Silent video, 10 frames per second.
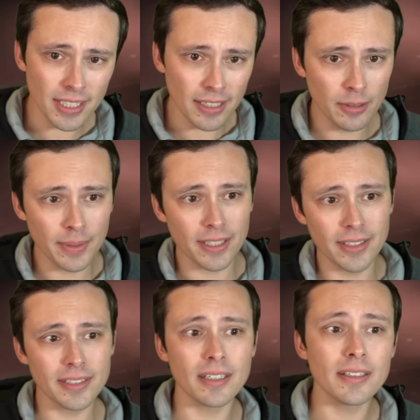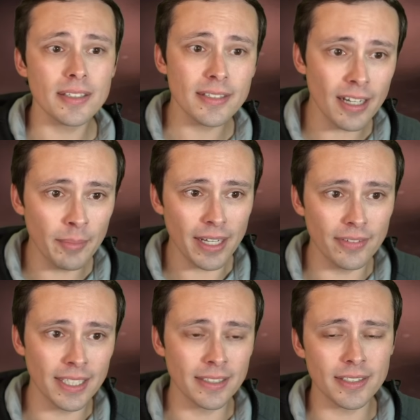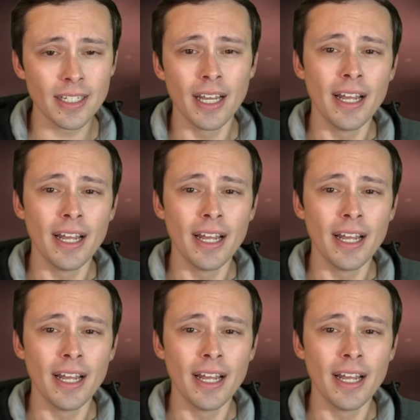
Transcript: here, but there is some evidence